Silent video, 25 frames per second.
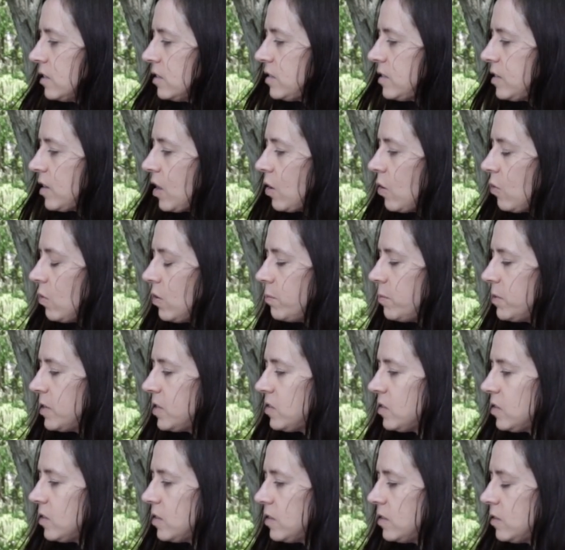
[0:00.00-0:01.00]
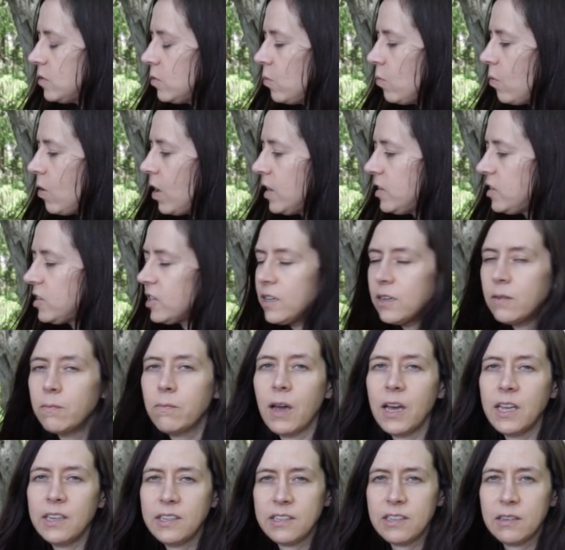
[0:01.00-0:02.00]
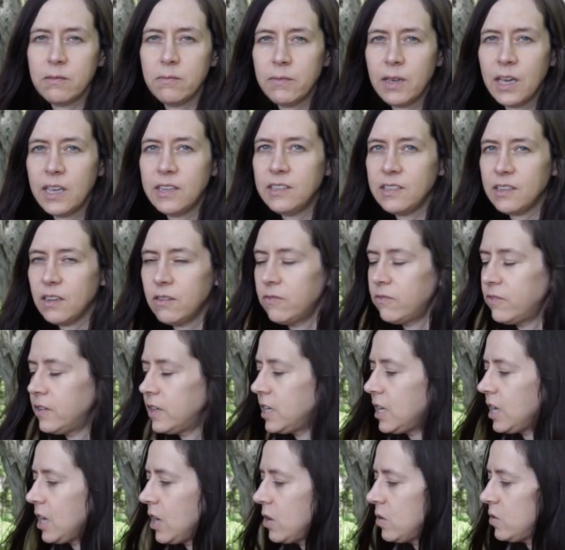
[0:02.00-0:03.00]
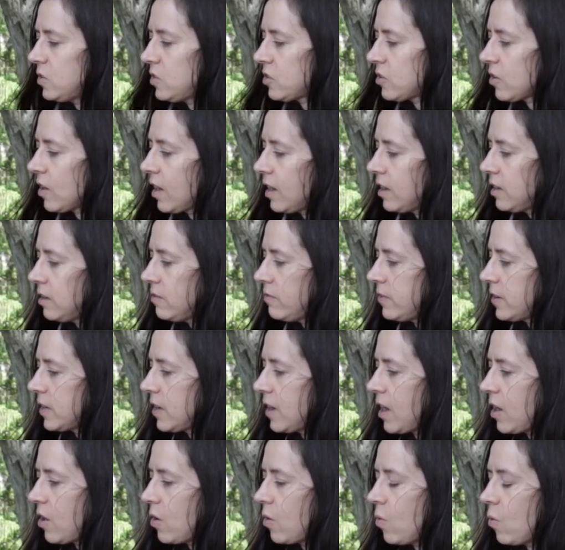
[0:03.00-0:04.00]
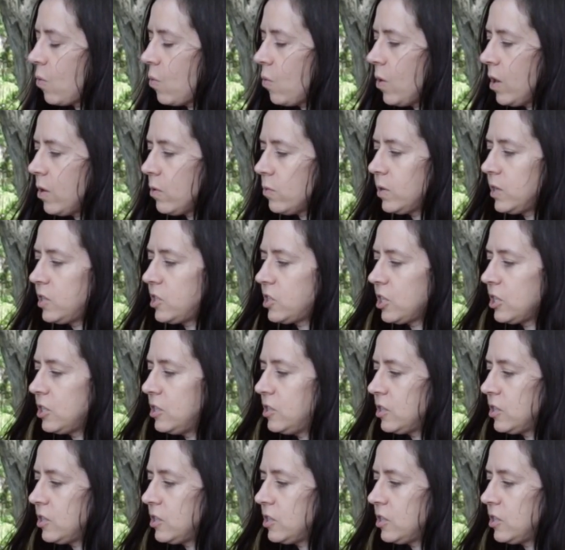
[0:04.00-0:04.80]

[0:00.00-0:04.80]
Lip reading: So we've been watching months and months of videos trying to figure out what we should